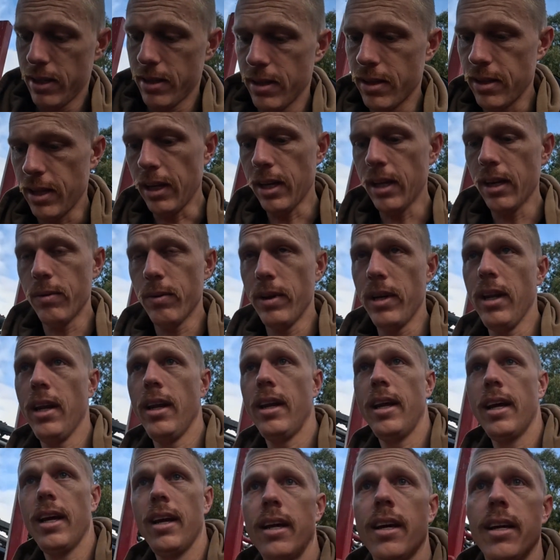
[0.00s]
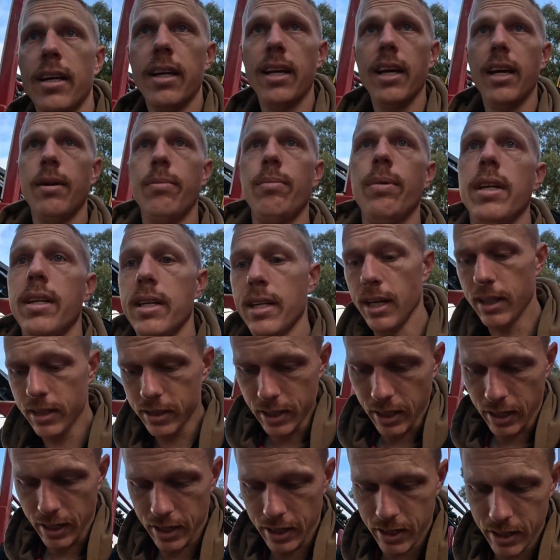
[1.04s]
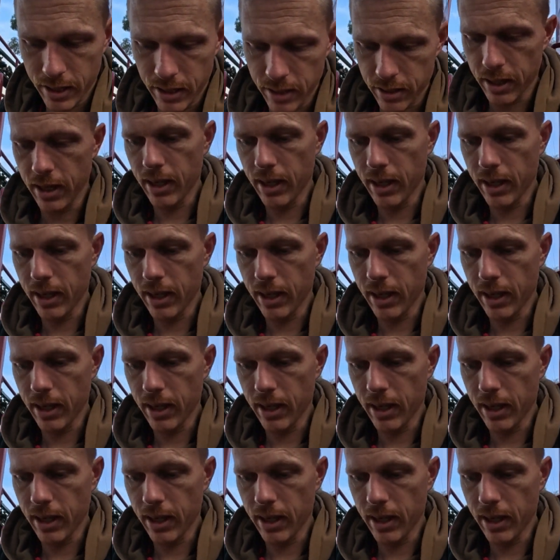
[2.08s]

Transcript: Thinking we need to get out and get a bit done today.